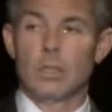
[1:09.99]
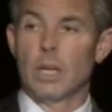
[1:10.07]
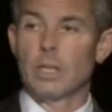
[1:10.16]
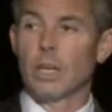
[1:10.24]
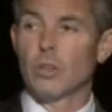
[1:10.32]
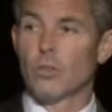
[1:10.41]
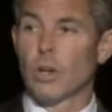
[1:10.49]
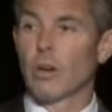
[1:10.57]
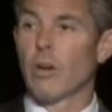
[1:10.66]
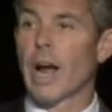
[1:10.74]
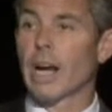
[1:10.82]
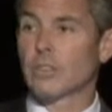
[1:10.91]
and get
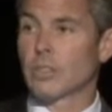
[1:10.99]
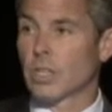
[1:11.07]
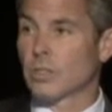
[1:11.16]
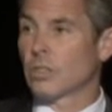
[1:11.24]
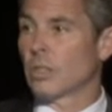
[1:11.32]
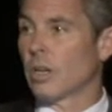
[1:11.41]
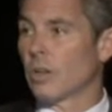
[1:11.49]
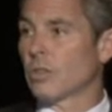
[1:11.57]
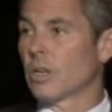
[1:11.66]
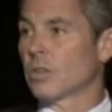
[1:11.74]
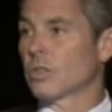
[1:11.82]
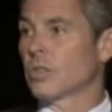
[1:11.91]
greater access to the
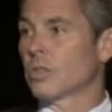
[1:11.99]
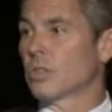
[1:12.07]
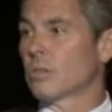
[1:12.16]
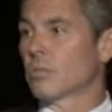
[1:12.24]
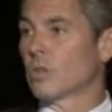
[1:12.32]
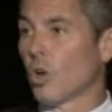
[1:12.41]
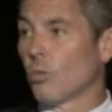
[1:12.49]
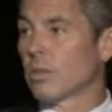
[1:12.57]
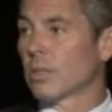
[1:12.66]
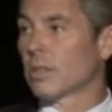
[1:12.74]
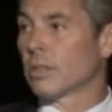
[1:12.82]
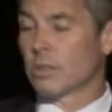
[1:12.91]
healthcare system
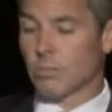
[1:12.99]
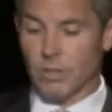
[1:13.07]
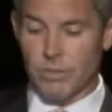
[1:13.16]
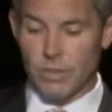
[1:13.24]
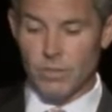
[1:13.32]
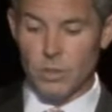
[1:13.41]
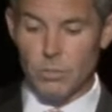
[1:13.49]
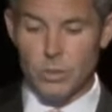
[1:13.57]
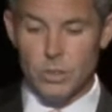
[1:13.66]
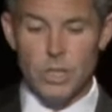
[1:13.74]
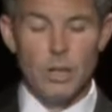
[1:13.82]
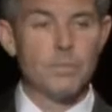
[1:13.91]
globally by
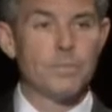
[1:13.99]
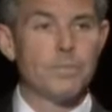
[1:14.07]
15%?